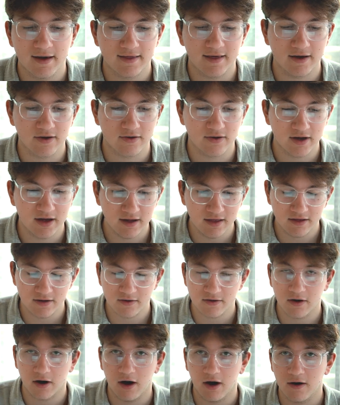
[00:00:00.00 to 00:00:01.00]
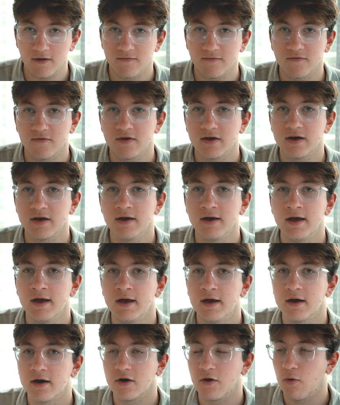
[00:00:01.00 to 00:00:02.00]
is that you're either offering
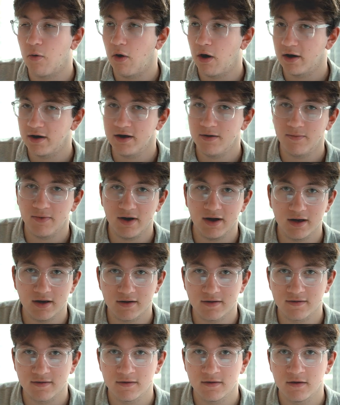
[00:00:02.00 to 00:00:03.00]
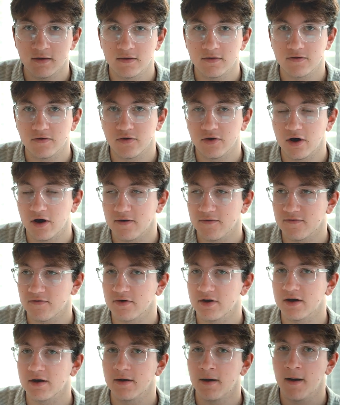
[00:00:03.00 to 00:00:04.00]
quantity breaks, so you're
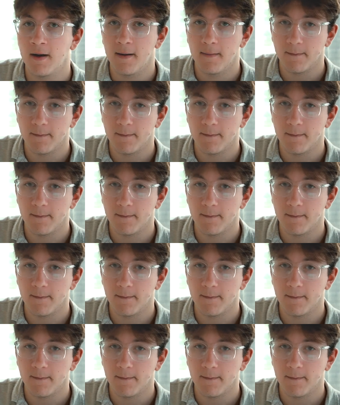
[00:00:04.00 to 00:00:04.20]
offering